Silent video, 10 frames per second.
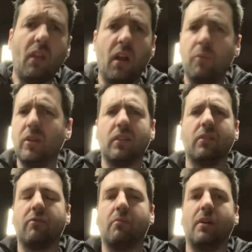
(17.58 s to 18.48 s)
and we can do
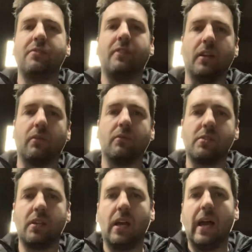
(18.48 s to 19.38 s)
it for most
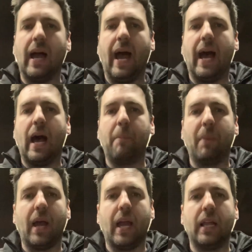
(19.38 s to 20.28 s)
vehicles.
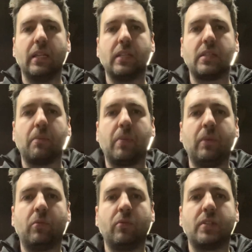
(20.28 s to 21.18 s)
And
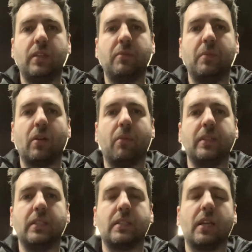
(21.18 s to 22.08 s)
people seem to be
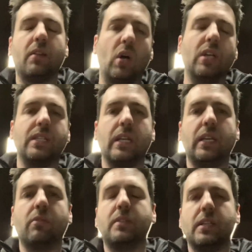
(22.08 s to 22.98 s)
commenting saying, oh, it's
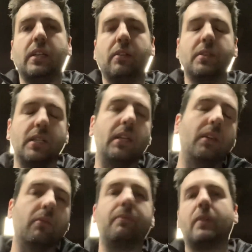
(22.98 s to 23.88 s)
illegal, it's illegal, it's
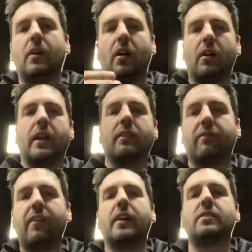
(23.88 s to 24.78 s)
illegal. Okay, the
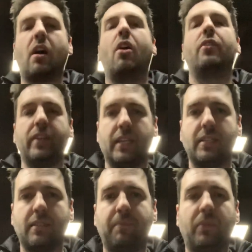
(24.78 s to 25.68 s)
facts are this.